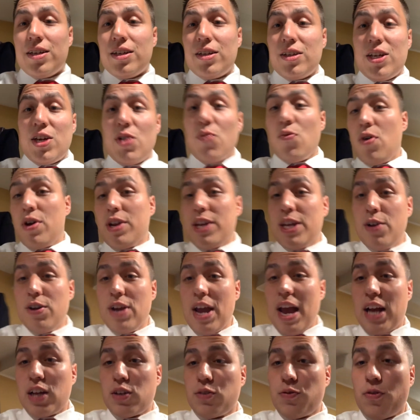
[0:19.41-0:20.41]
he
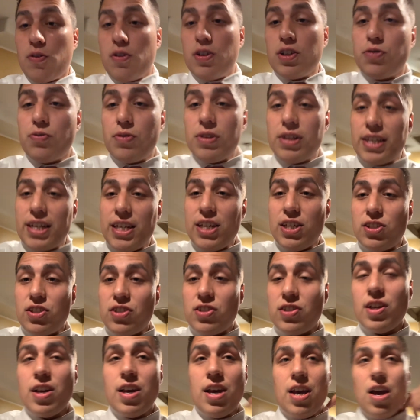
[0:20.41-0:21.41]
asked for his
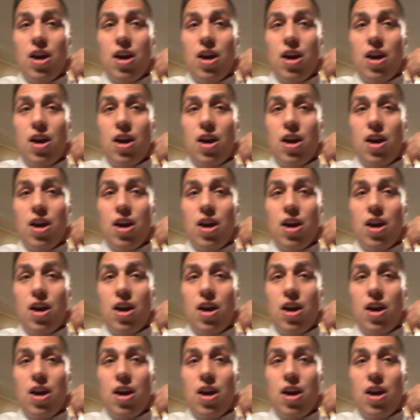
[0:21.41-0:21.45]
release